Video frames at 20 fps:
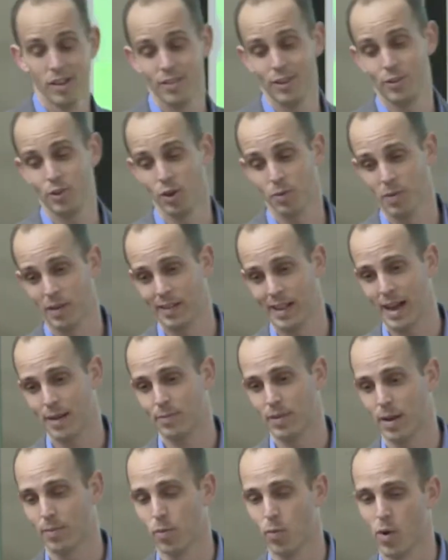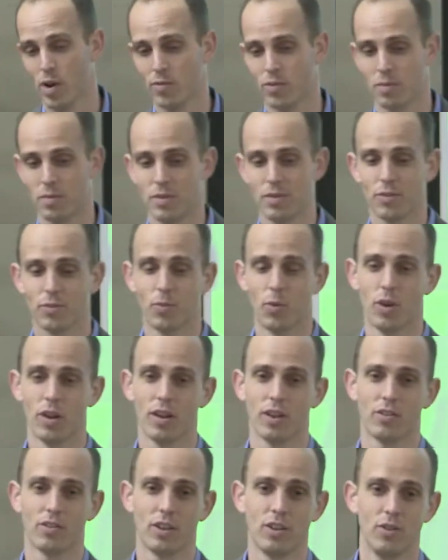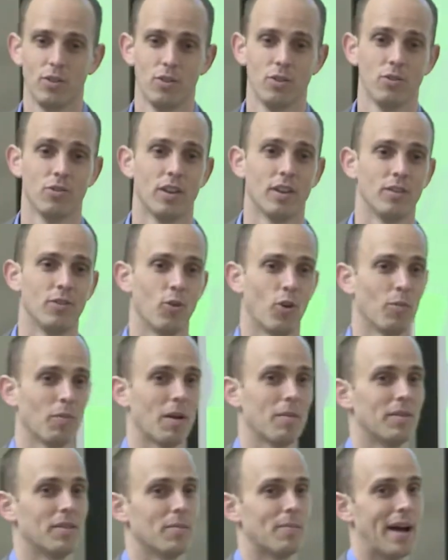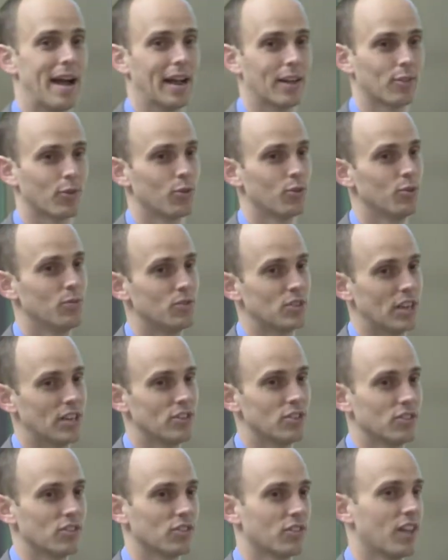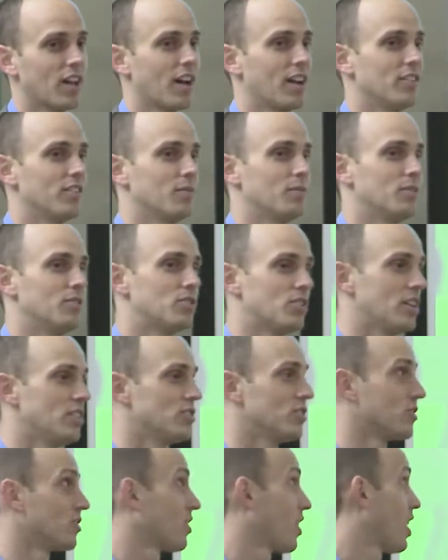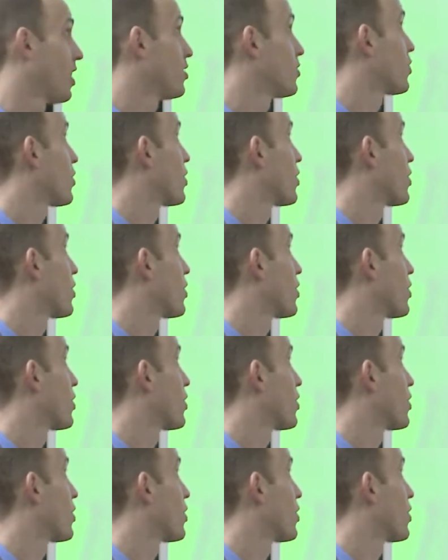They took my laptop away from me this morning because they knew that normally I'm in the back of the room changing slides. I've been changing slides